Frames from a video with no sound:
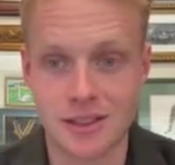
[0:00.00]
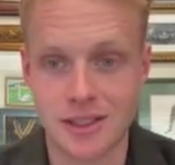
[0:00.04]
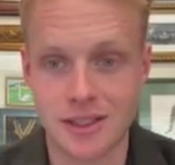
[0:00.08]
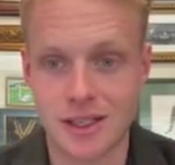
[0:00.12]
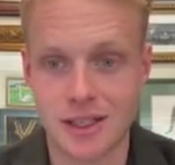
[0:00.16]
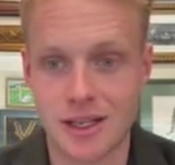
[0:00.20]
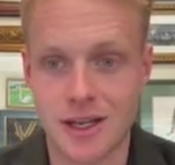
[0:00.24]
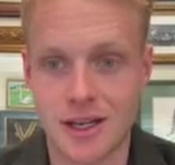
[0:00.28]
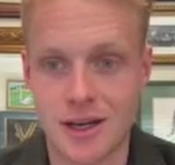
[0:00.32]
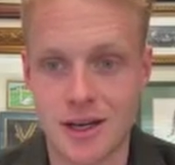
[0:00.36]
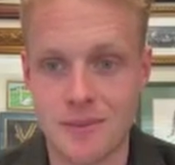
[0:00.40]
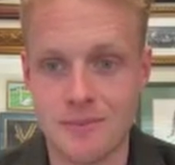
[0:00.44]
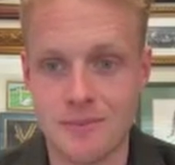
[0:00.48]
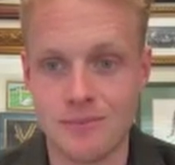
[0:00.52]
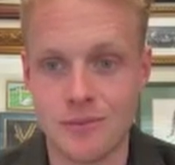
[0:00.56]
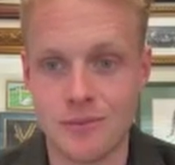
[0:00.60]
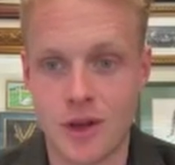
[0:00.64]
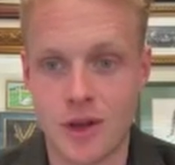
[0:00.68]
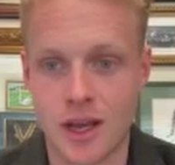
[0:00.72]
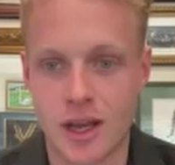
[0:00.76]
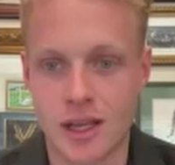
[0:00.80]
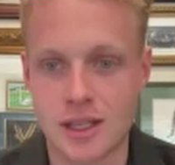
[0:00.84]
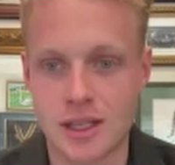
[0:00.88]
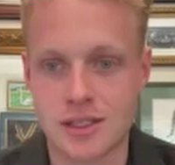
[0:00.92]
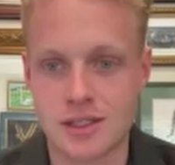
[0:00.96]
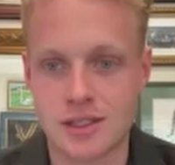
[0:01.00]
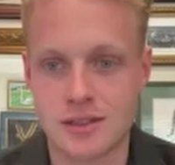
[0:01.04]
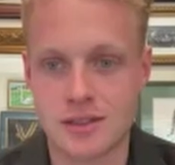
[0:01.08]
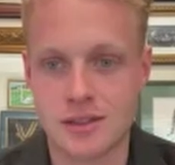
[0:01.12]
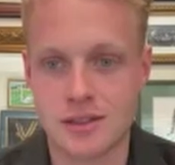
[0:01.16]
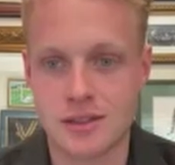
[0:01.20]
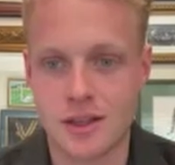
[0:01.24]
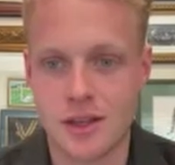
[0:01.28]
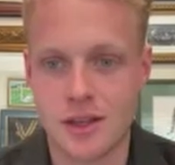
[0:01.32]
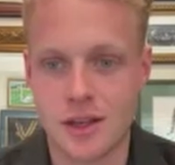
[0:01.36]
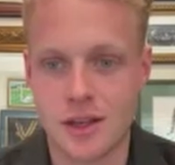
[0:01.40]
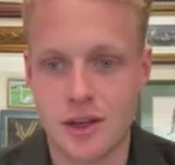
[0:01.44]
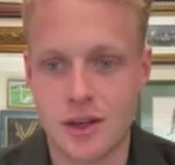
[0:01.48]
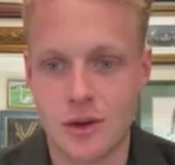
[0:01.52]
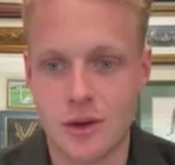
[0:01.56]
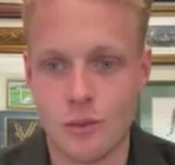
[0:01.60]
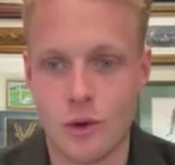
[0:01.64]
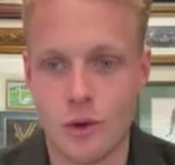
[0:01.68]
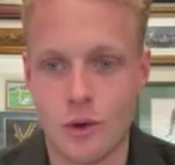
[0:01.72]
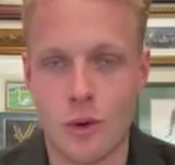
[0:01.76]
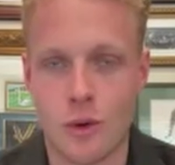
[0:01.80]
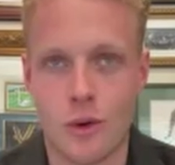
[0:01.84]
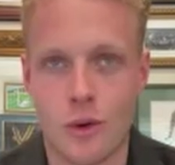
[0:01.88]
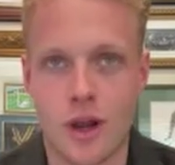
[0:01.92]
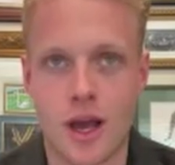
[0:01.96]
I guess
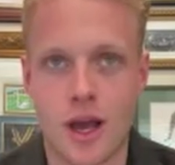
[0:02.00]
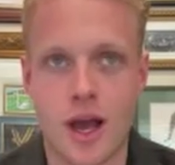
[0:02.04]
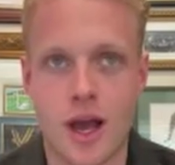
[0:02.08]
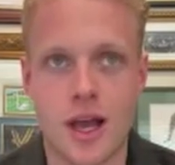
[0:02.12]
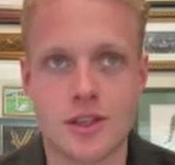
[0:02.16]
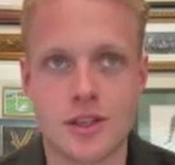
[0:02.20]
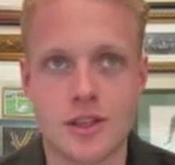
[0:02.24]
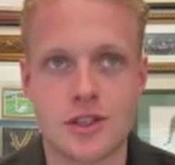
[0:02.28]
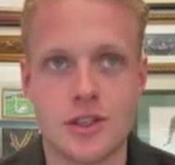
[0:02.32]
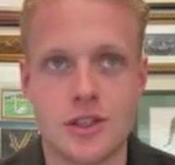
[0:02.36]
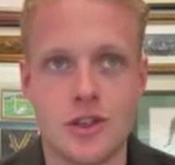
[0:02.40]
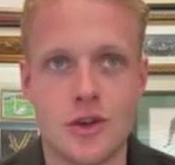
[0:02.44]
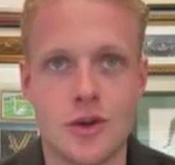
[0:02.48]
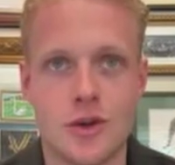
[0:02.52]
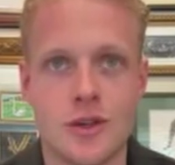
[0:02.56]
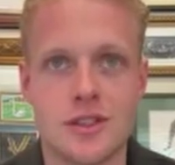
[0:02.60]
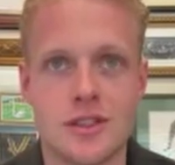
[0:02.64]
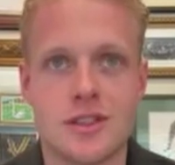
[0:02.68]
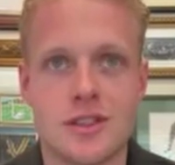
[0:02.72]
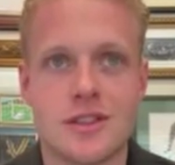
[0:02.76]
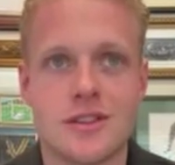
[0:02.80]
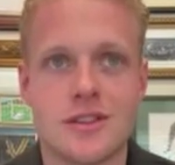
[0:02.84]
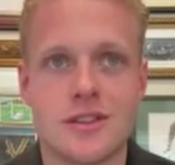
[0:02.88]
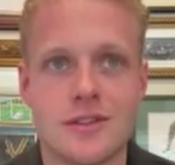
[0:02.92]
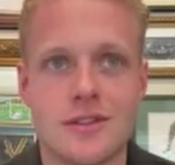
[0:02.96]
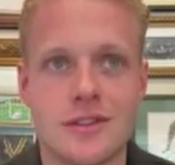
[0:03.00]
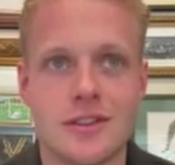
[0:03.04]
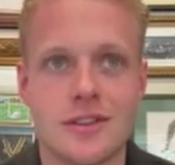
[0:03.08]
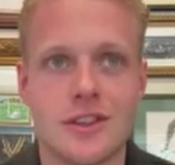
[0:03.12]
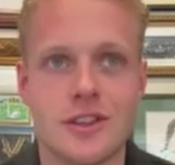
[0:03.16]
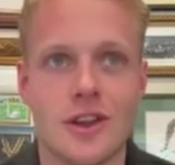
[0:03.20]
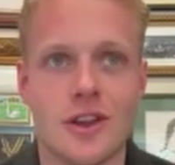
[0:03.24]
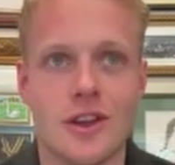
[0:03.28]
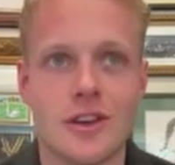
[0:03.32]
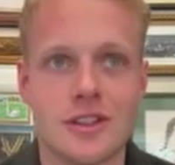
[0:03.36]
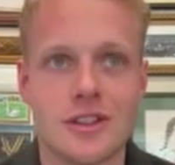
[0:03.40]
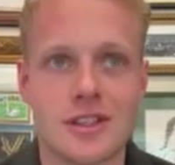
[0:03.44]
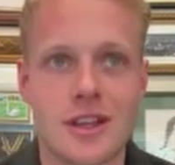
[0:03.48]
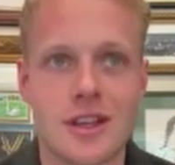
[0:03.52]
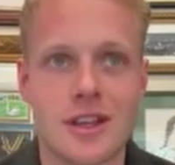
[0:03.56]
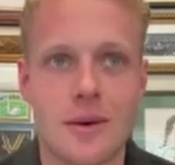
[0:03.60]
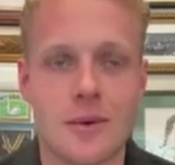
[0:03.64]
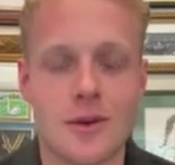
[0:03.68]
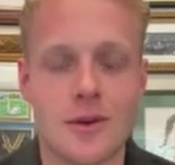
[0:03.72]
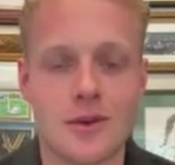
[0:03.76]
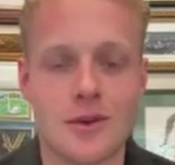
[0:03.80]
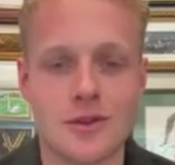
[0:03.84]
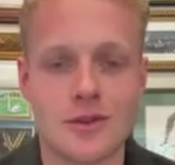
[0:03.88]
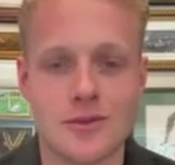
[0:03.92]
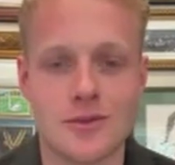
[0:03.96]
what I want to ask you is, as
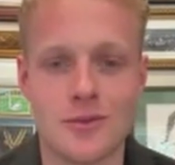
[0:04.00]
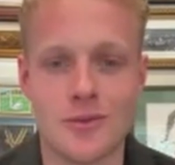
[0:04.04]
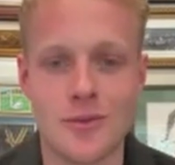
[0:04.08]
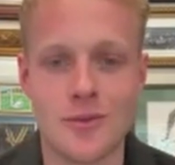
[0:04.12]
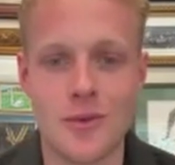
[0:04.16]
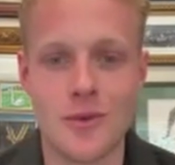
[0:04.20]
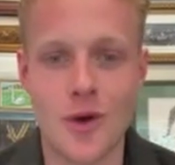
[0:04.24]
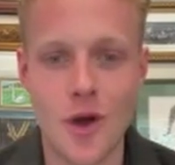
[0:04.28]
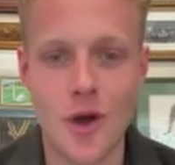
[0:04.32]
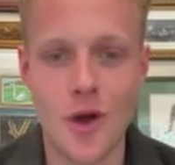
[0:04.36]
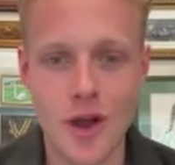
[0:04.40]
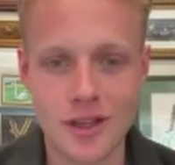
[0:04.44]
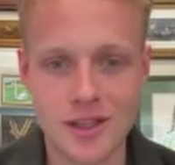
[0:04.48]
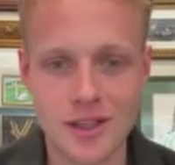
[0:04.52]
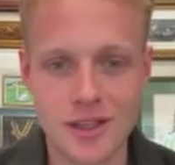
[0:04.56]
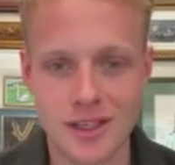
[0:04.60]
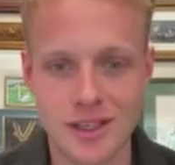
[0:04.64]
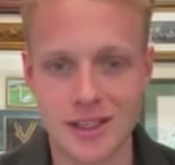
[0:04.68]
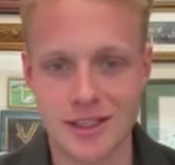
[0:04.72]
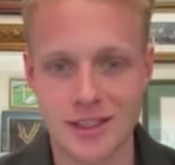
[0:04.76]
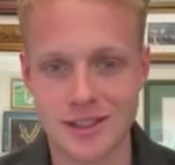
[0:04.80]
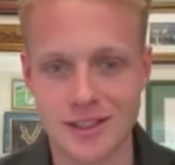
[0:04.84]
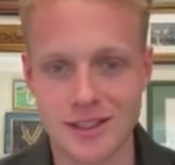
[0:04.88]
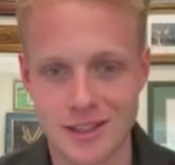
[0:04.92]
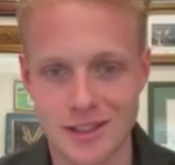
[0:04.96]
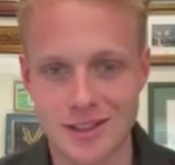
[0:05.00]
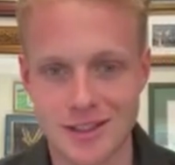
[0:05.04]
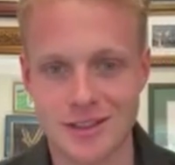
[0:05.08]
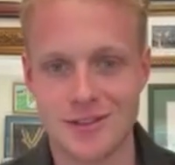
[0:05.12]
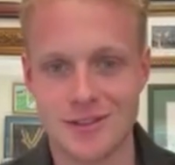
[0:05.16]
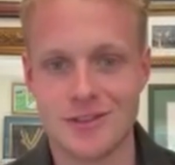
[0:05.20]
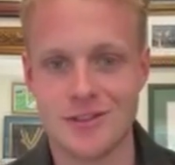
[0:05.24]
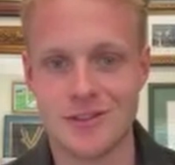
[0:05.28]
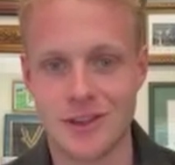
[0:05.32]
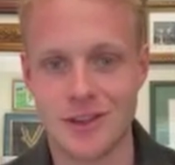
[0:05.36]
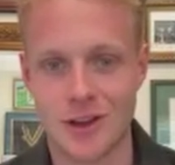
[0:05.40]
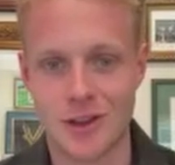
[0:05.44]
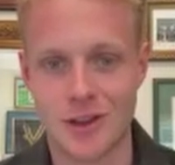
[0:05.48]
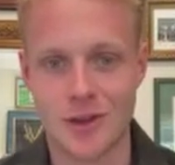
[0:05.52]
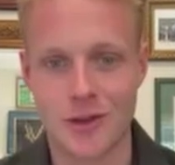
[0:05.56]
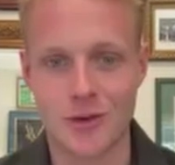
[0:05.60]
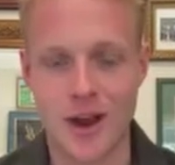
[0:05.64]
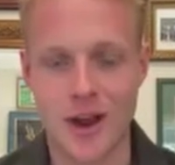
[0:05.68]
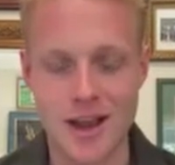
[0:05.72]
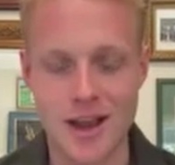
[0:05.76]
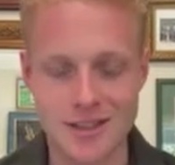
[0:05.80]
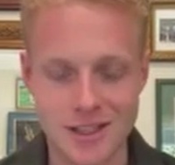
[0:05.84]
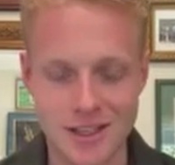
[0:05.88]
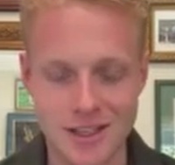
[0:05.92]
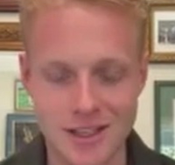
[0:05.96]
someone who's worked in, the
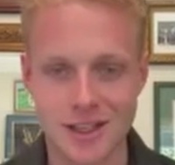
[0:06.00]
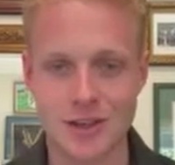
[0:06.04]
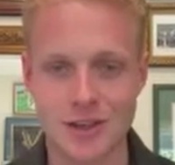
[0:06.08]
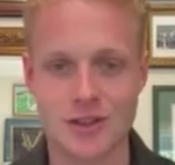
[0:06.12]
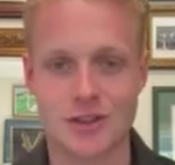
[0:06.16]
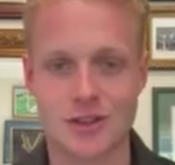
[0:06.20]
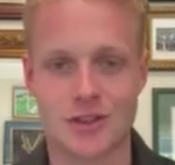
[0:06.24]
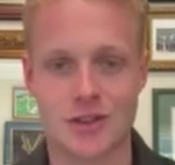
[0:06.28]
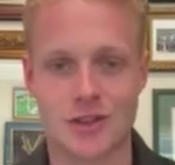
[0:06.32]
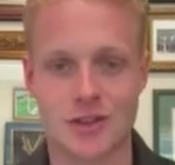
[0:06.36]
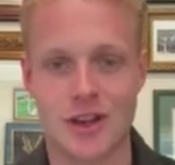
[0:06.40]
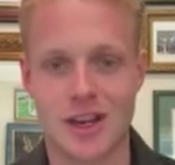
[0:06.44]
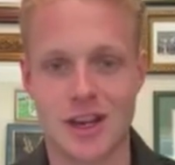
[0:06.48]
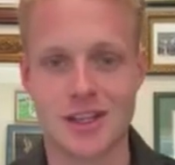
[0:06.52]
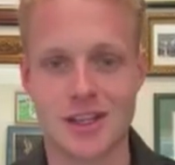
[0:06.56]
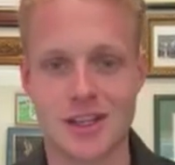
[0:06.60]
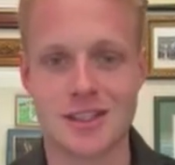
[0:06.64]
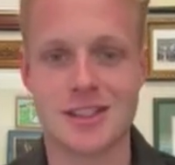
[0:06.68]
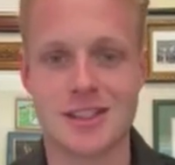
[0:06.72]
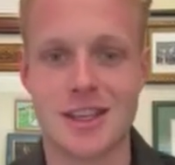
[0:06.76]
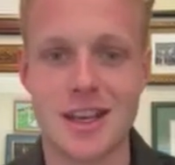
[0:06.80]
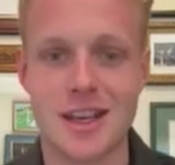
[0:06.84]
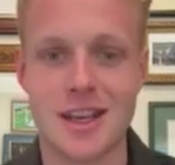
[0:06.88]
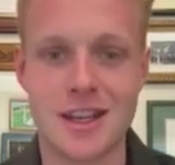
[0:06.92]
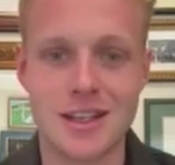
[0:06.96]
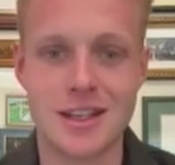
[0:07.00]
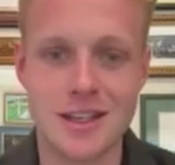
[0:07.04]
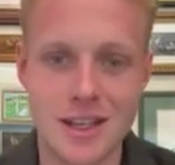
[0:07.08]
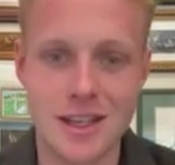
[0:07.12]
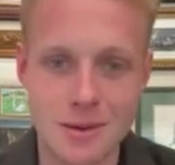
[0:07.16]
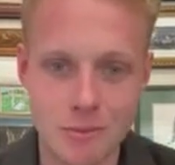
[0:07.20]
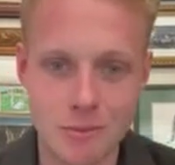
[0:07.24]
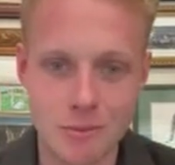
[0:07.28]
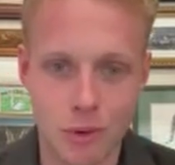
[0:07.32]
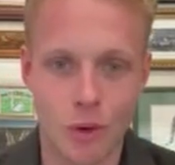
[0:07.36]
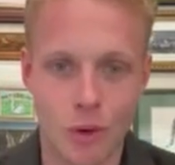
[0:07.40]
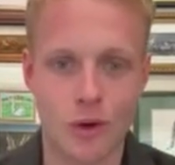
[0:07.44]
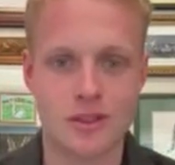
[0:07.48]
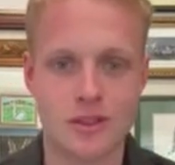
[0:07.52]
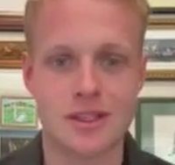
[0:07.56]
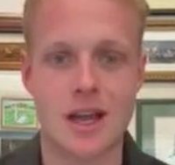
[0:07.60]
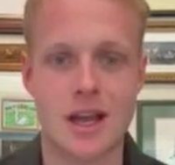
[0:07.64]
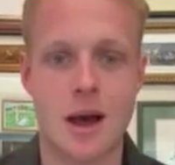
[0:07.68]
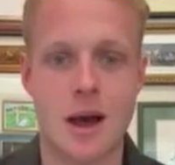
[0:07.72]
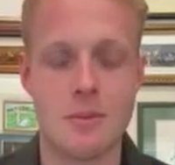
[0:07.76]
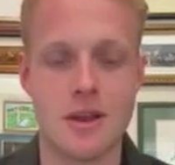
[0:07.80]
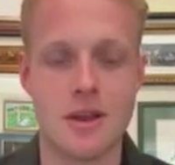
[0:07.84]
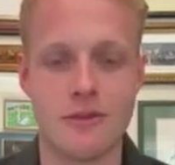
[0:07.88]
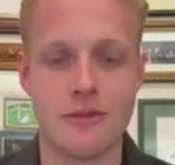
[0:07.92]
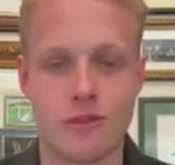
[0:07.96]
racing industry and has seen imports
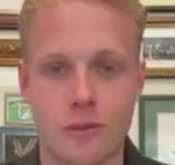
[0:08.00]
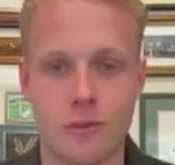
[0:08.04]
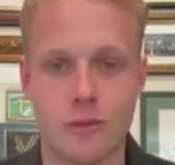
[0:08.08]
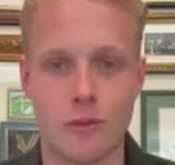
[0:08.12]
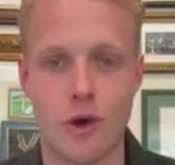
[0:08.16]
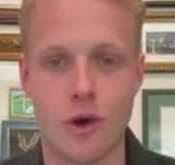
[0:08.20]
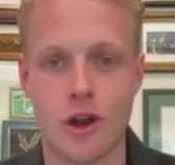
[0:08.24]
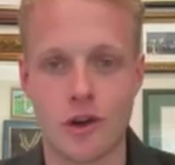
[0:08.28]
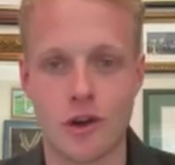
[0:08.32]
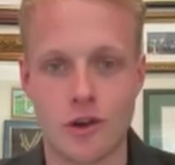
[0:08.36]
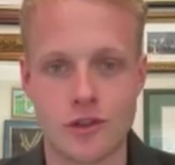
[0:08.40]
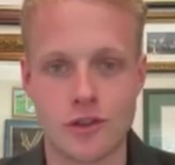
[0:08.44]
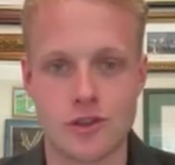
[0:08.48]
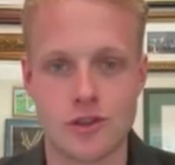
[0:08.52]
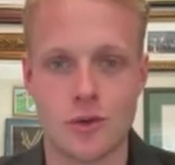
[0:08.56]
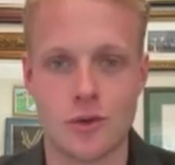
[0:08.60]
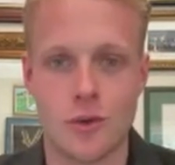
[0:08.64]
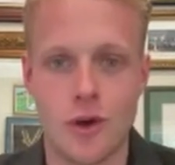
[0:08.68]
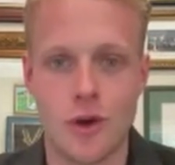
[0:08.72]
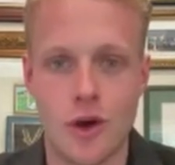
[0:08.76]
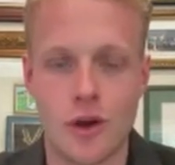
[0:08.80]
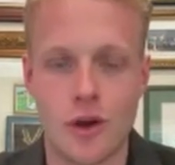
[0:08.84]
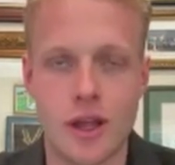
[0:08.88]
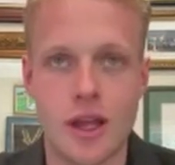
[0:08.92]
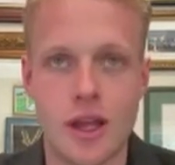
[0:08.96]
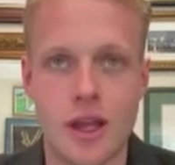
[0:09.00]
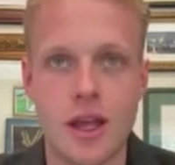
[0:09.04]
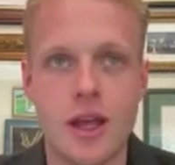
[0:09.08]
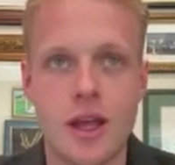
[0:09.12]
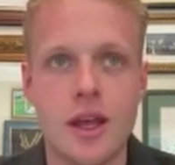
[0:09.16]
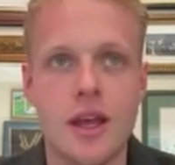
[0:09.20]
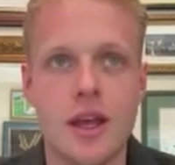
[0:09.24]
come in from right across the world,